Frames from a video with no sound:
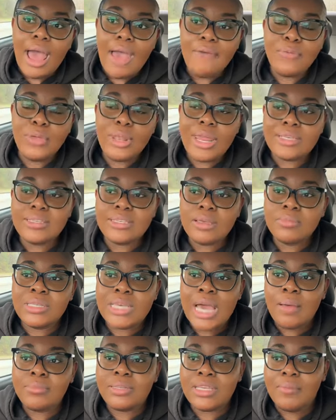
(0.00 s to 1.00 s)
I feel like
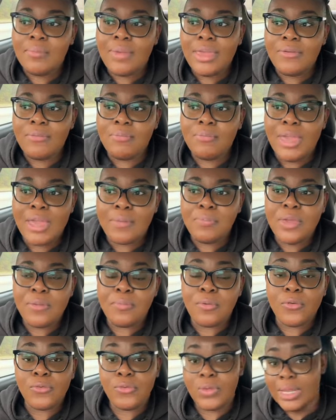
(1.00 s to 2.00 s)
sometimes it may make
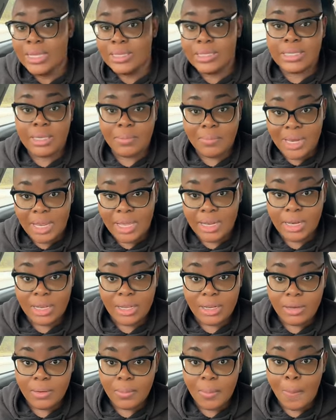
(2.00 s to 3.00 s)
people feel
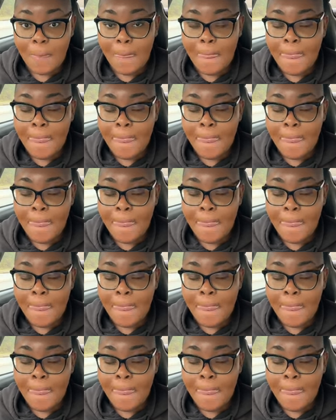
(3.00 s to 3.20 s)
intimidated.